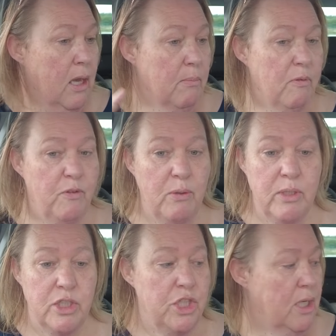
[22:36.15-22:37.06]
Got my phone
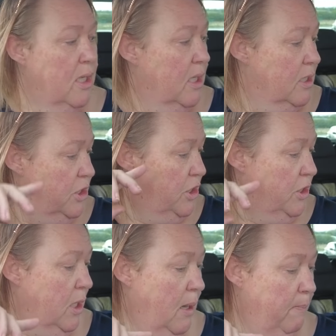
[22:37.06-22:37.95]
on
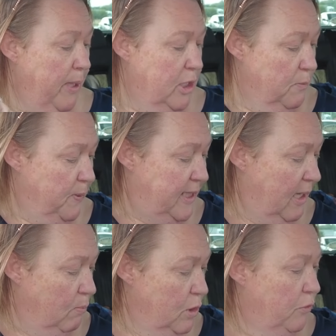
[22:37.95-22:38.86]
charge, picked up a
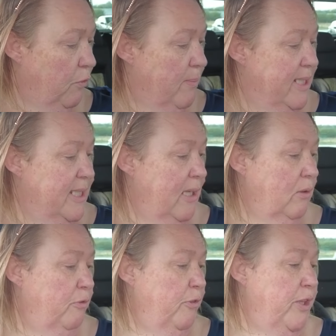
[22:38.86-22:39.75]
sandwich for
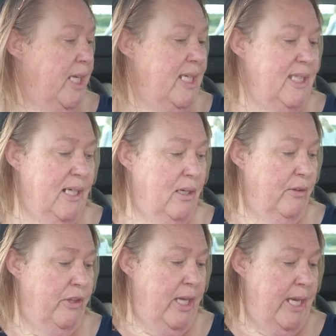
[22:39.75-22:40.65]
myself. These are
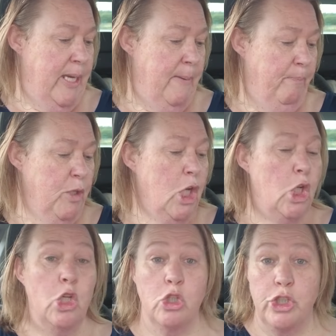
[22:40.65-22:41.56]
the
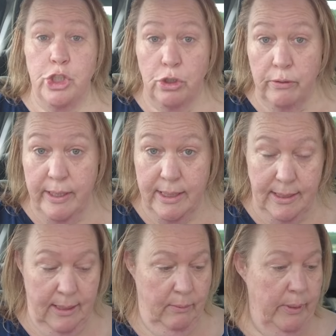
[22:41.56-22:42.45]

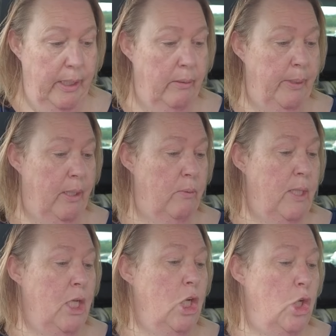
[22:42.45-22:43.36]
luxurious, now here we go,
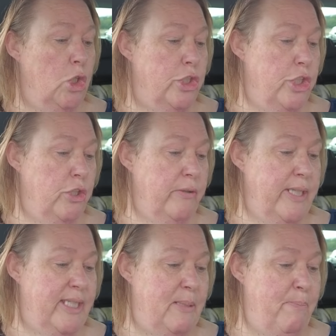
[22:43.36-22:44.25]

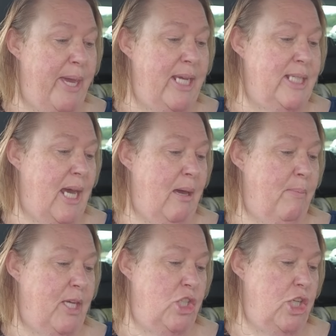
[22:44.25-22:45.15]
luxurious baked
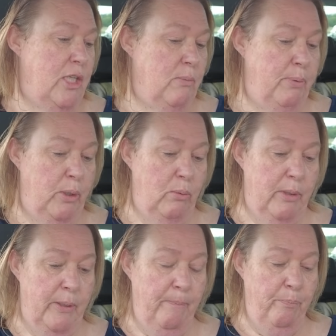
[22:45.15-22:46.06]
ham and cheddar
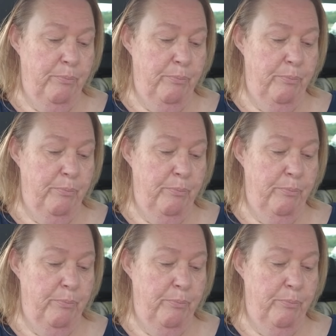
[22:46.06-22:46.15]
bloomer.